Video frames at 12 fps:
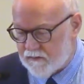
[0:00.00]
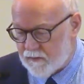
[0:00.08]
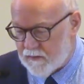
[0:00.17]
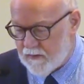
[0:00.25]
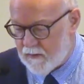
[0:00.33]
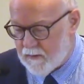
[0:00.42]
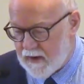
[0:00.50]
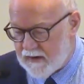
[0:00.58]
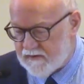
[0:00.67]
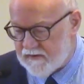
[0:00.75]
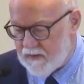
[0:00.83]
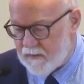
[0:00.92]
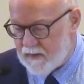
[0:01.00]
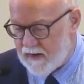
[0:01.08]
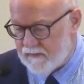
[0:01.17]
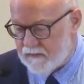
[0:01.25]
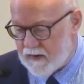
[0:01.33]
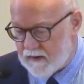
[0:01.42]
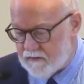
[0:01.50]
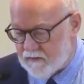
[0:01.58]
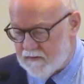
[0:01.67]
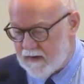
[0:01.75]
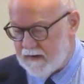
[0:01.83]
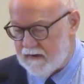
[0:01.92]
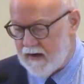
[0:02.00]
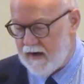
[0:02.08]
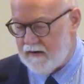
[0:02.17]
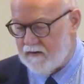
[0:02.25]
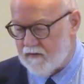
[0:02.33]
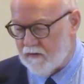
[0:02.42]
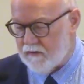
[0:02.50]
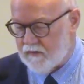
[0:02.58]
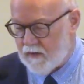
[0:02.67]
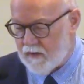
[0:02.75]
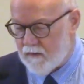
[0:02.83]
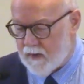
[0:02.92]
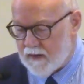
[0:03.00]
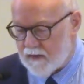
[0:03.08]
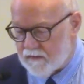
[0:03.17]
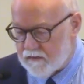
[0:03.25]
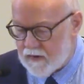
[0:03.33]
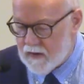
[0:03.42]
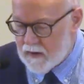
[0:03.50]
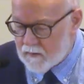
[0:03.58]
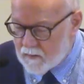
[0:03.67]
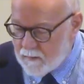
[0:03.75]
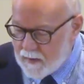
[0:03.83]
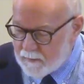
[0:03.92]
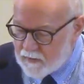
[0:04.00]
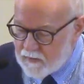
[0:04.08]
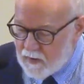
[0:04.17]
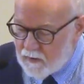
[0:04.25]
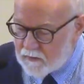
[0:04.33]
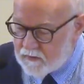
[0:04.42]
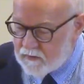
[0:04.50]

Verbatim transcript: for thereby some have entertained angels unawares. Remember those